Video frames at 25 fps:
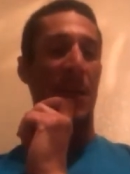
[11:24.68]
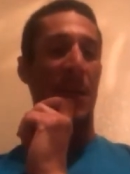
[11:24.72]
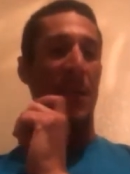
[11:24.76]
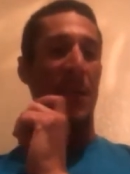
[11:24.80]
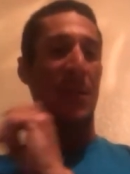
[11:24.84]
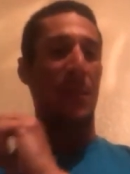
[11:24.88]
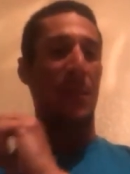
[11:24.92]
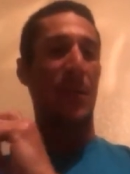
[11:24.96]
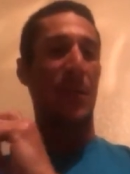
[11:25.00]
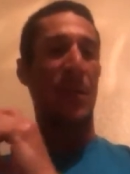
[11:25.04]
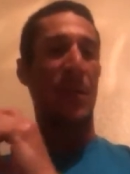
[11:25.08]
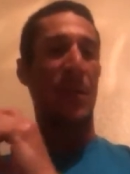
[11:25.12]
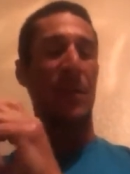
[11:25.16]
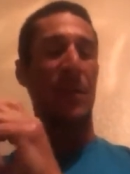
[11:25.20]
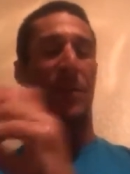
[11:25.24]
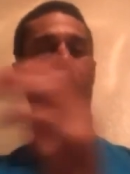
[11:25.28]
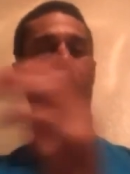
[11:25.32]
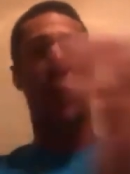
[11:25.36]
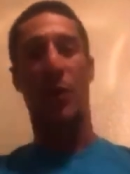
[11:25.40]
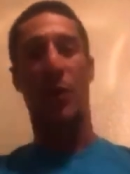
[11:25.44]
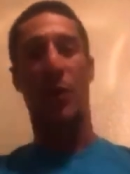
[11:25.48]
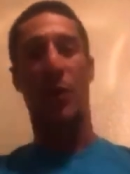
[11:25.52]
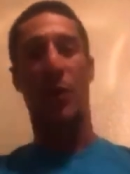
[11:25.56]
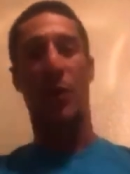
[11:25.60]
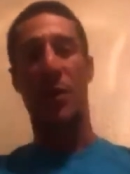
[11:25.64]

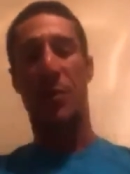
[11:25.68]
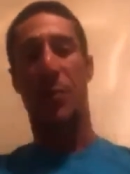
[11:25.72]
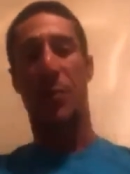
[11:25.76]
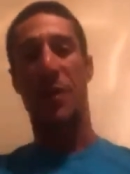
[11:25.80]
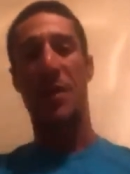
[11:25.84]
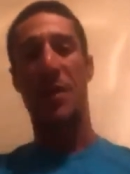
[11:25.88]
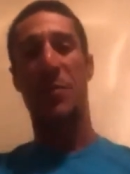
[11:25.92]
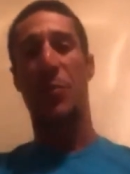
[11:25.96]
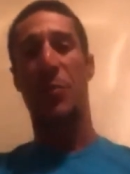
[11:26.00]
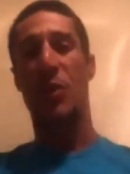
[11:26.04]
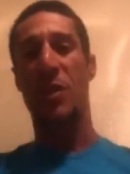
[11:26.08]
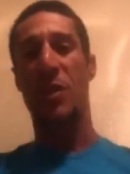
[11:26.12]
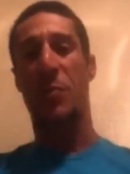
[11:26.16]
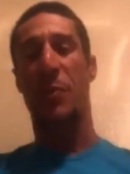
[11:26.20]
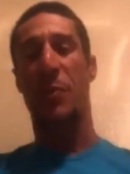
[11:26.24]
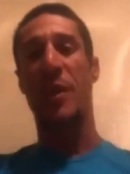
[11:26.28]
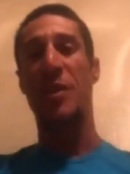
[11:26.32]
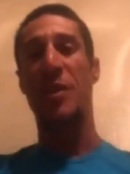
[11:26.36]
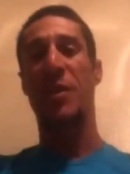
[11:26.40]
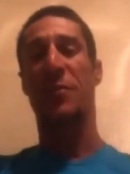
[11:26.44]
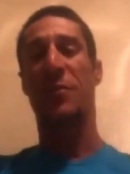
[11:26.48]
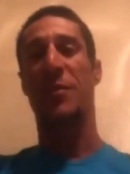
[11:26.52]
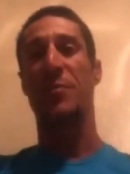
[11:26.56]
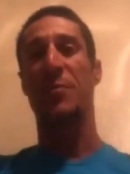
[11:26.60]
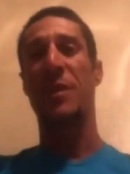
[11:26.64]
It's more special
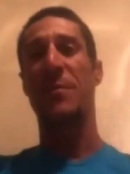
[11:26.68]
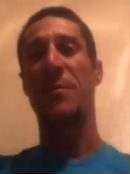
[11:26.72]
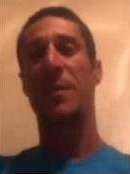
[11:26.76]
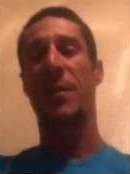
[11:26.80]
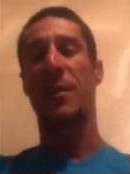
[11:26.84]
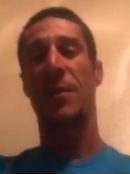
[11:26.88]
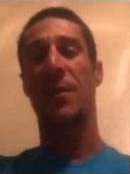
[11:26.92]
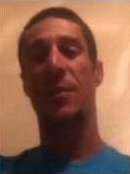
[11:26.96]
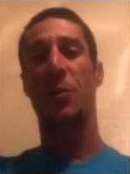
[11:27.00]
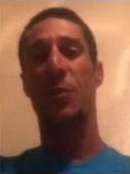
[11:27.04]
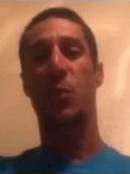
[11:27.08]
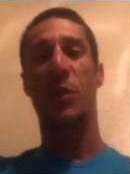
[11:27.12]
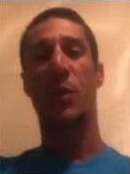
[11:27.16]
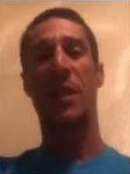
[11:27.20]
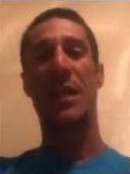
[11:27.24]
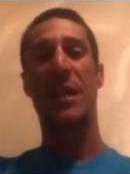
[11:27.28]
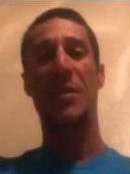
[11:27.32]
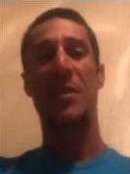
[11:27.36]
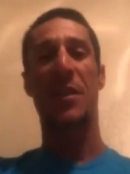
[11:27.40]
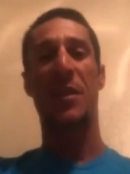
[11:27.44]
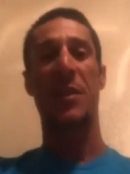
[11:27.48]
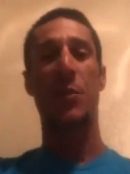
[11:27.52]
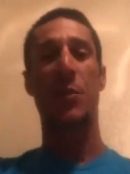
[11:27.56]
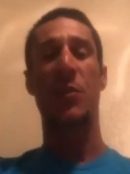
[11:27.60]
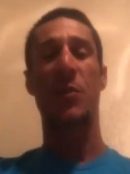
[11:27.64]
for me because when I
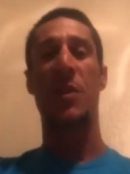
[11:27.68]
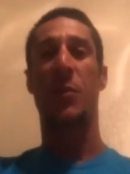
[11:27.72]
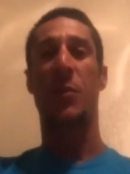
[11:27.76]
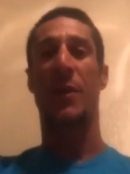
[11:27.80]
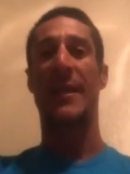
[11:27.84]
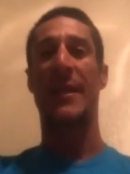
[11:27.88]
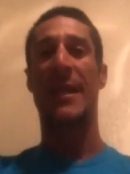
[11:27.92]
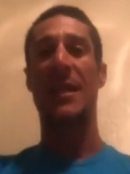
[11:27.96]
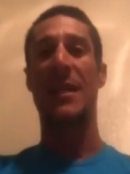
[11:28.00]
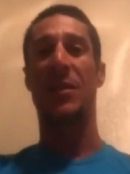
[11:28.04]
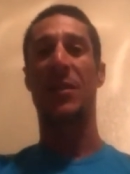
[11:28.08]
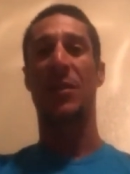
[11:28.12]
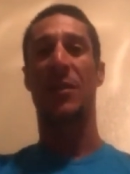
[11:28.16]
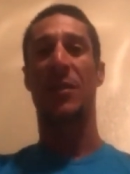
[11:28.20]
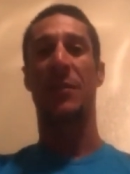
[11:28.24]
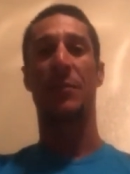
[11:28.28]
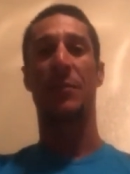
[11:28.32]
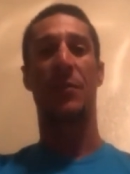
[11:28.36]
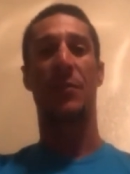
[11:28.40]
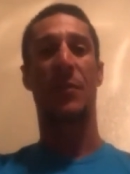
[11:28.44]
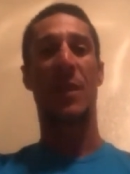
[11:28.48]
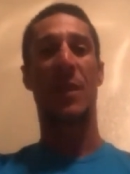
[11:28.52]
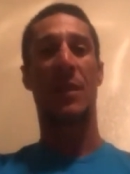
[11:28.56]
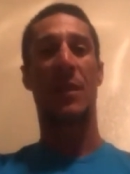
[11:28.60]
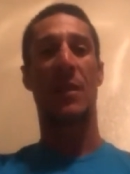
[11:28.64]
started doing triathlon,
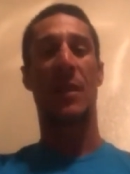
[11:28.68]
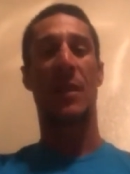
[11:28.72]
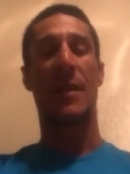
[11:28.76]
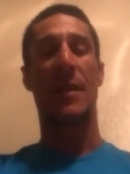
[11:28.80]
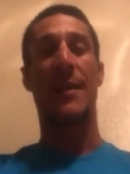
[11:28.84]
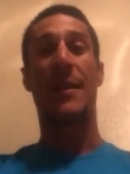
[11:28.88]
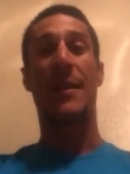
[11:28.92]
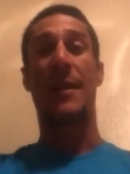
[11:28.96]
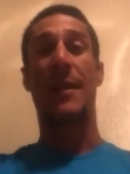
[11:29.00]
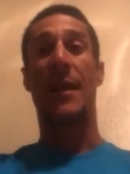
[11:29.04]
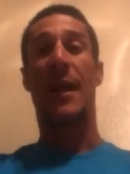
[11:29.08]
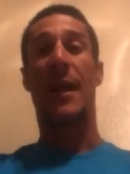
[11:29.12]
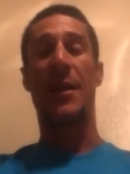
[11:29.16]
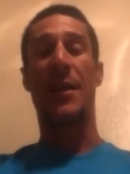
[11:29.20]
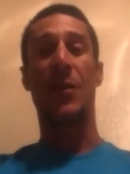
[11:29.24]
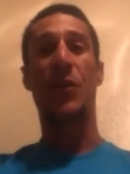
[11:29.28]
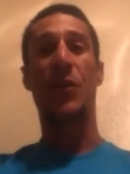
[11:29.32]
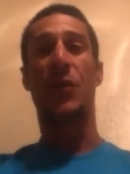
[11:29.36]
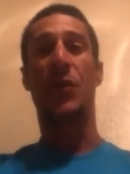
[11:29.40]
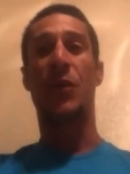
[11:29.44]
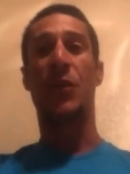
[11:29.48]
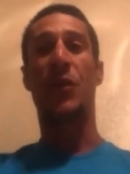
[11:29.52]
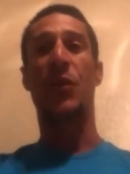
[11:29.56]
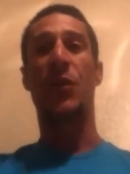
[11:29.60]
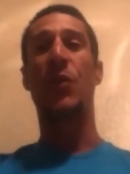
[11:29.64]
I used
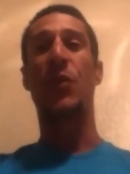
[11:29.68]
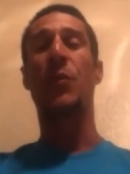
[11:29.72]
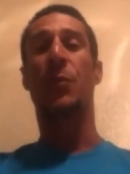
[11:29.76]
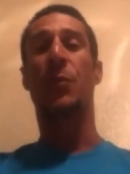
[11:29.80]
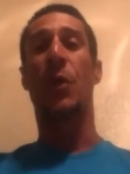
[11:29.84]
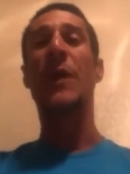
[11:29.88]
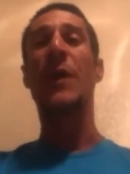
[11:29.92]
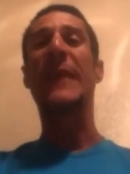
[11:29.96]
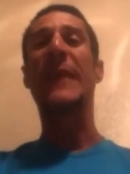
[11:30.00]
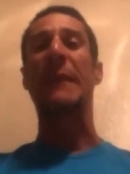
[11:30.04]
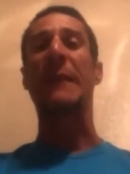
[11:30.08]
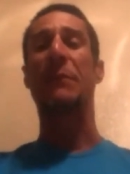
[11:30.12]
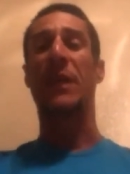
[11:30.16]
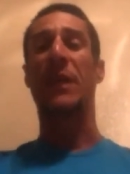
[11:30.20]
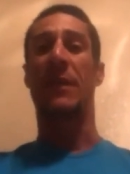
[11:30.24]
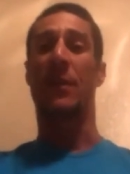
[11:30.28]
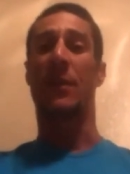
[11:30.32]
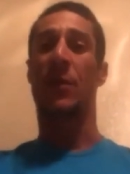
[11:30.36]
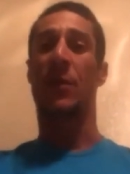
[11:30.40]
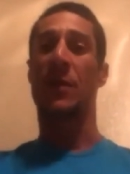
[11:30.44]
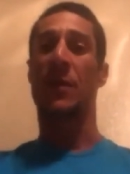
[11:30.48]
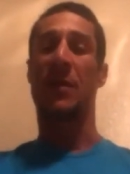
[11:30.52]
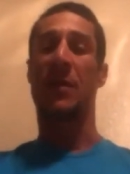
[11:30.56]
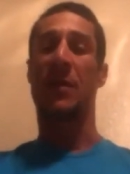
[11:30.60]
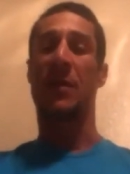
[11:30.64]
to do Punky Man
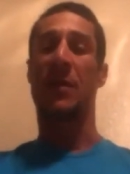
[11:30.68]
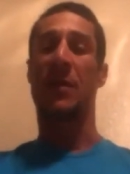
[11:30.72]
all the time.